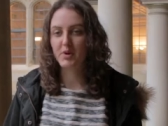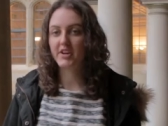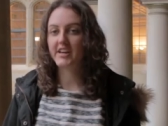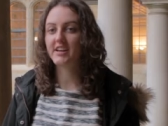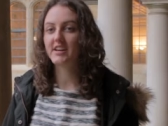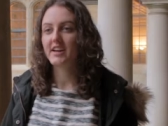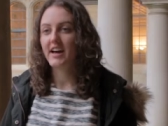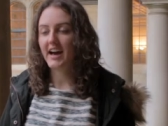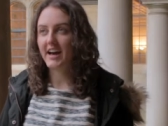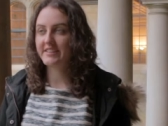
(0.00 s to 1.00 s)
morning,
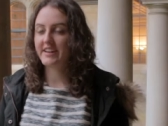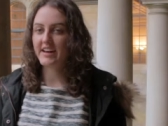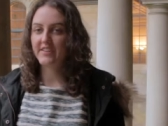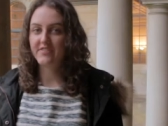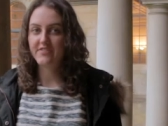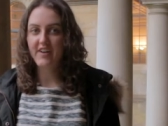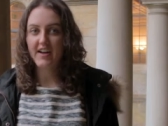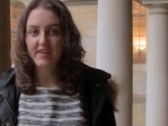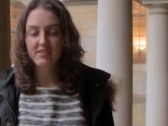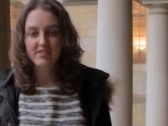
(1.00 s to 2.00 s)
and I have
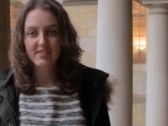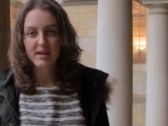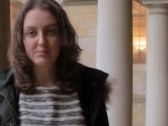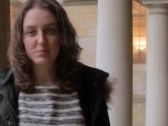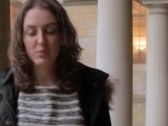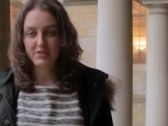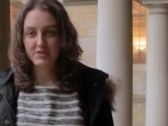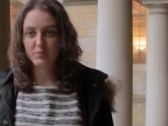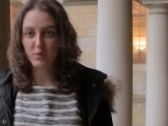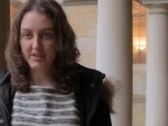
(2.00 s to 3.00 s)
five hours of labs
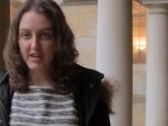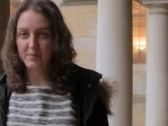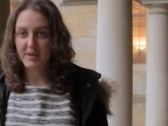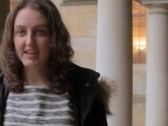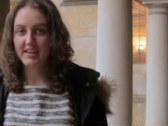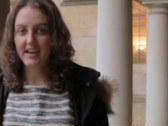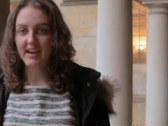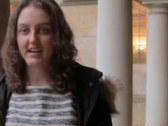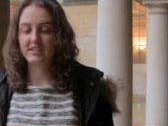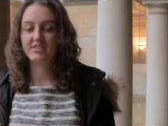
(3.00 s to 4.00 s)
once one day a week
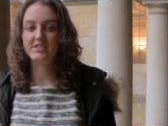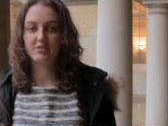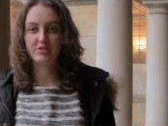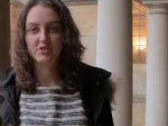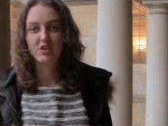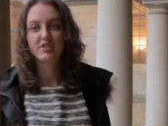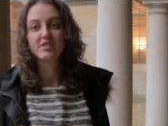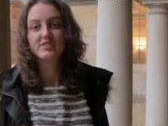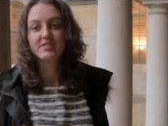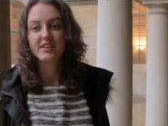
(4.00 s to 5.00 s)
and two
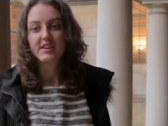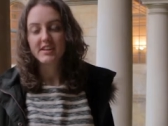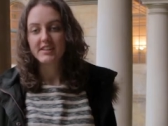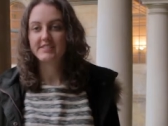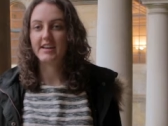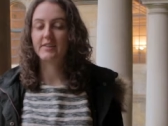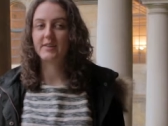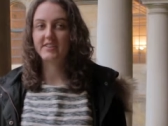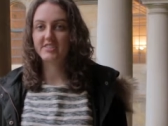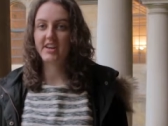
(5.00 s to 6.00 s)
tutorials. So I
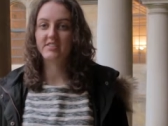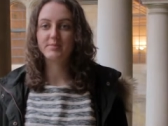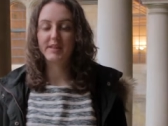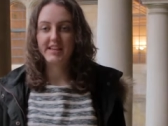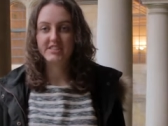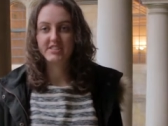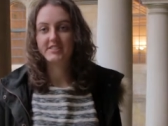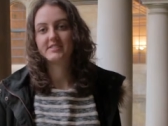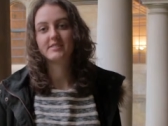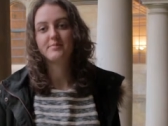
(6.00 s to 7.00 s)
usually go to my
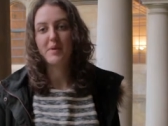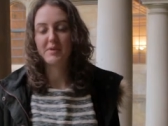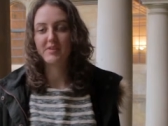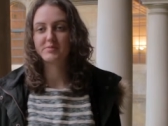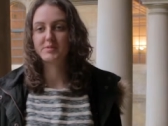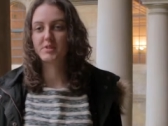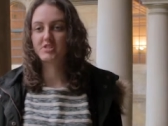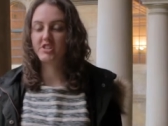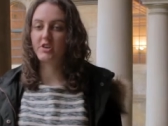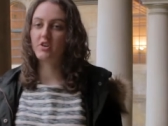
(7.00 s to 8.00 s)
lectures, maybe grab some
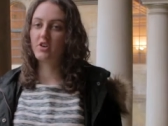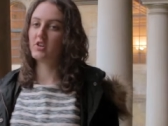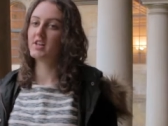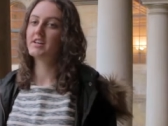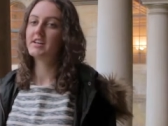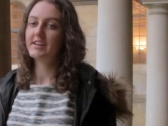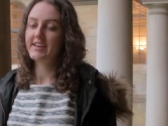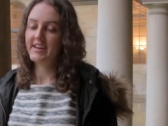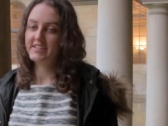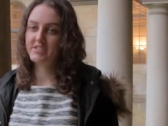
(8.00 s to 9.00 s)
lunch in hall,
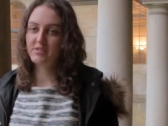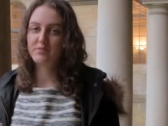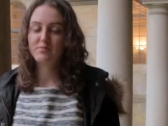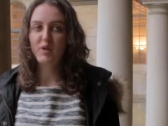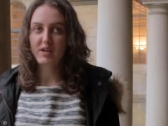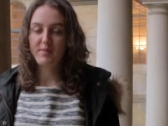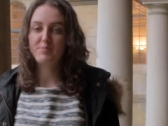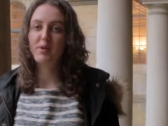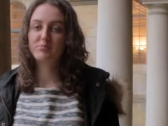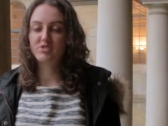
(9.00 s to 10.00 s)
do work on my
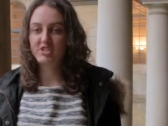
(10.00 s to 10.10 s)
problem